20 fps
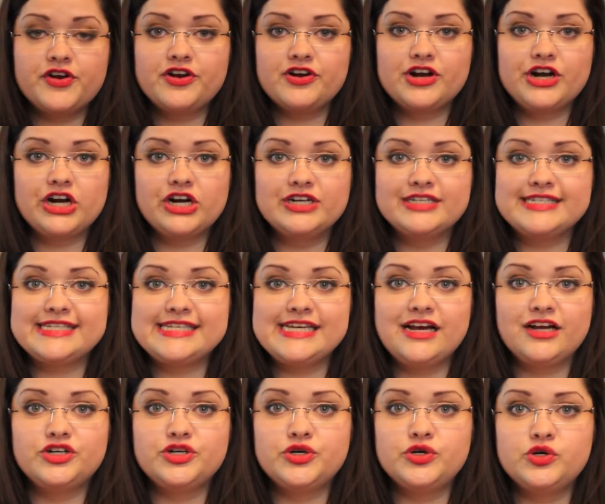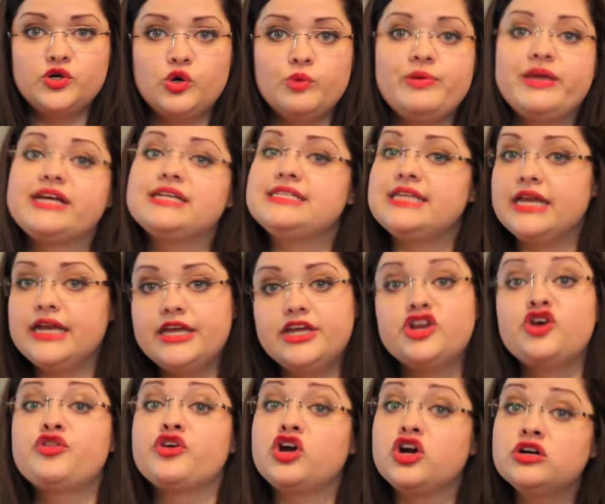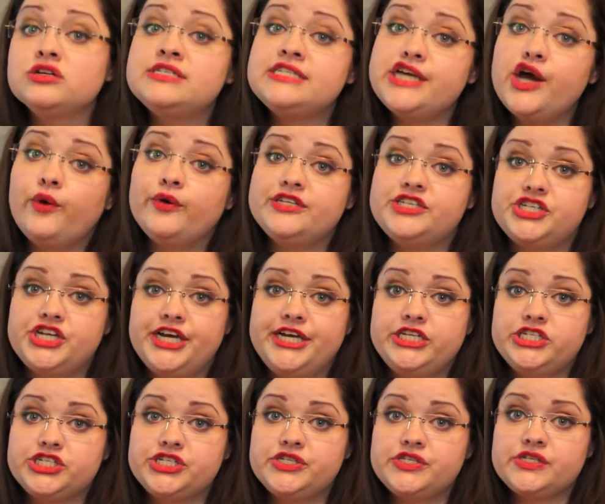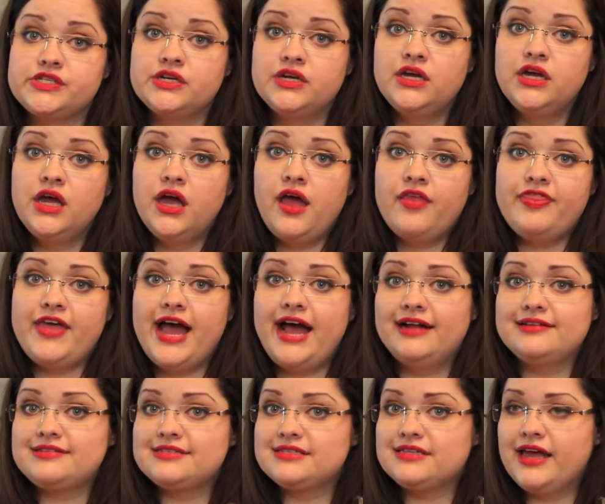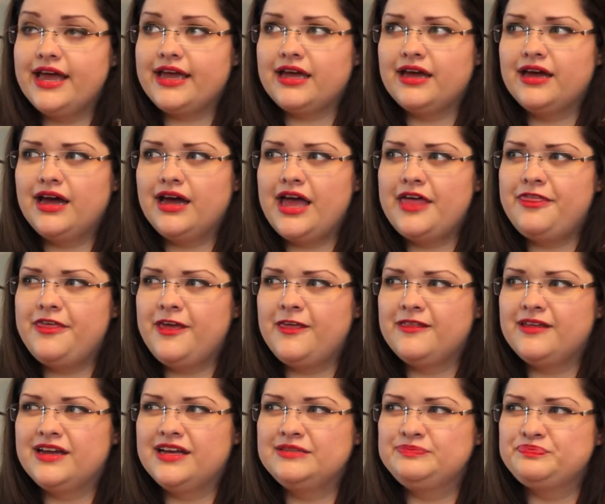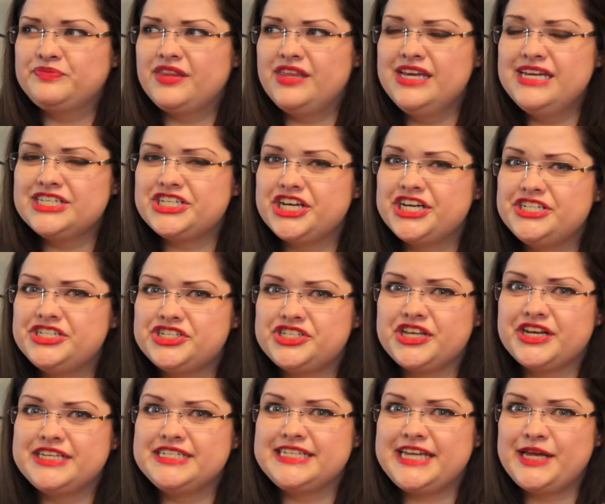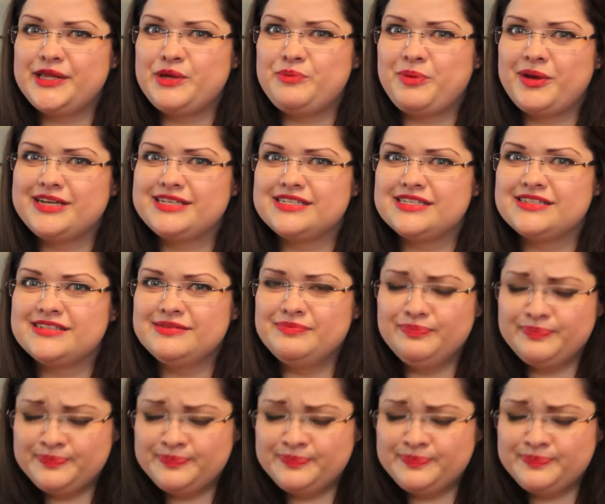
to your currency on Google, because that, you know, the currency always changes. That's like I think it changes on a daily basis.